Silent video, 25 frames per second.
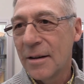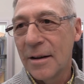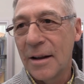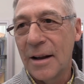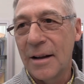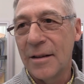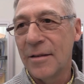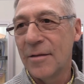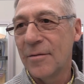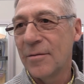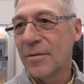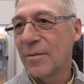
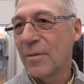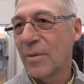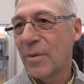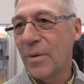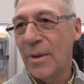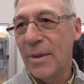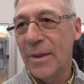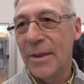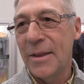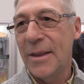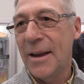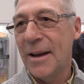and
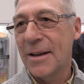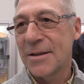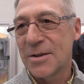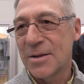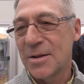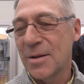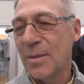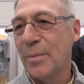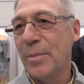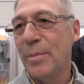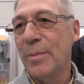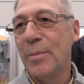
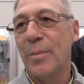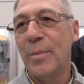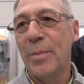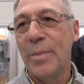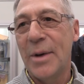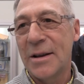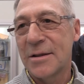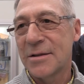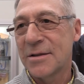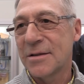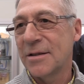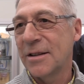that's the
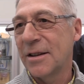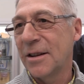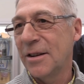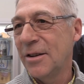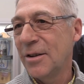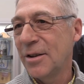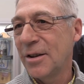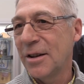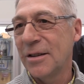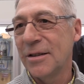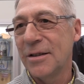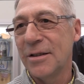best thing
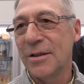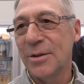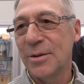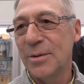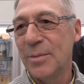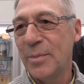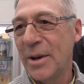you can do.